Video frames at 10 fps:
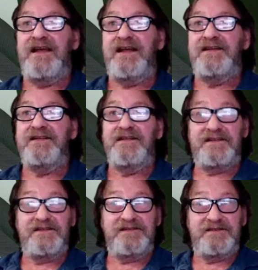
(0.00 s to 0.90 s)
And
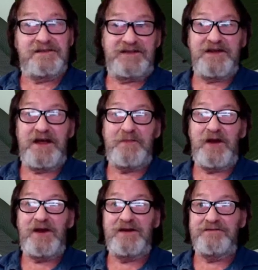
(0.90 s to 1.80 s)
he's not
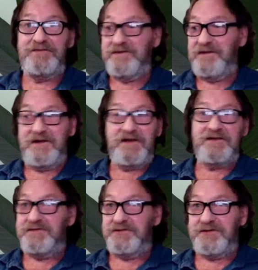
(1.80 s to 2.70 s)
part of
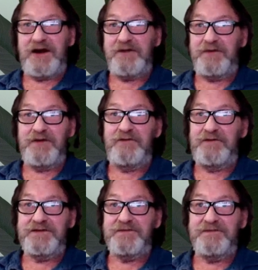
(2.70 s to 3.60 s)
trying to prove
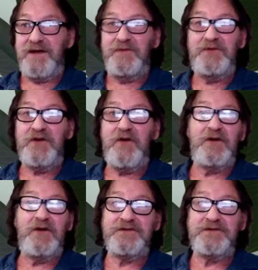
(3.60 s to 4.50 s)
it's a moon
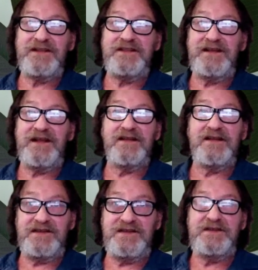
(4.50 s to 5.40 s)
hoax or anything
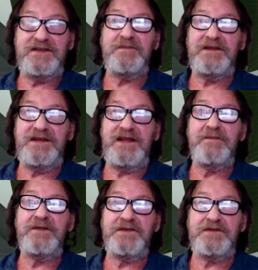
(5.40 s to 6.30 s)
else. He's simply
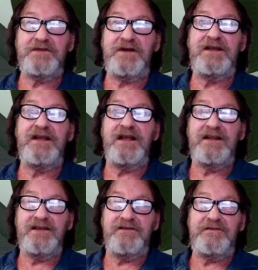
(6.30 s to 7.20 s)
demonstrating
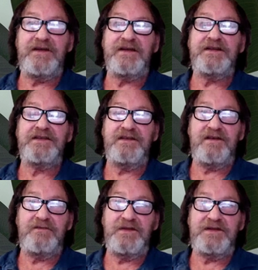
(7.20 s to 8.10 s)
the effects
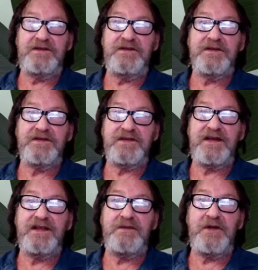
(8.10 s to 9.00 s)
of materials and
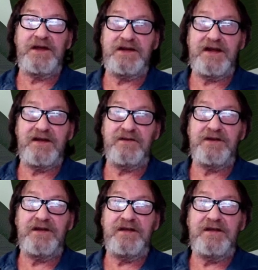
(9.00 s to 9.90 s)
how they break
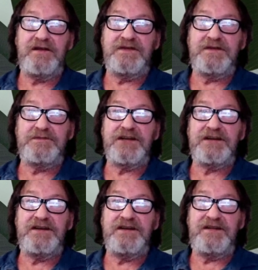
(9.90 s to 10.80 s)
down when
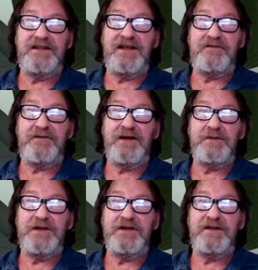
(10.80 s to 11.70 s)
subjected to that
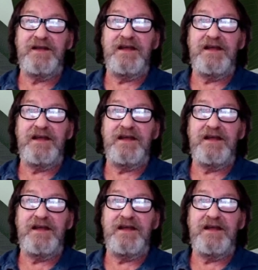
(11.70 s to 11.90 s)
environment.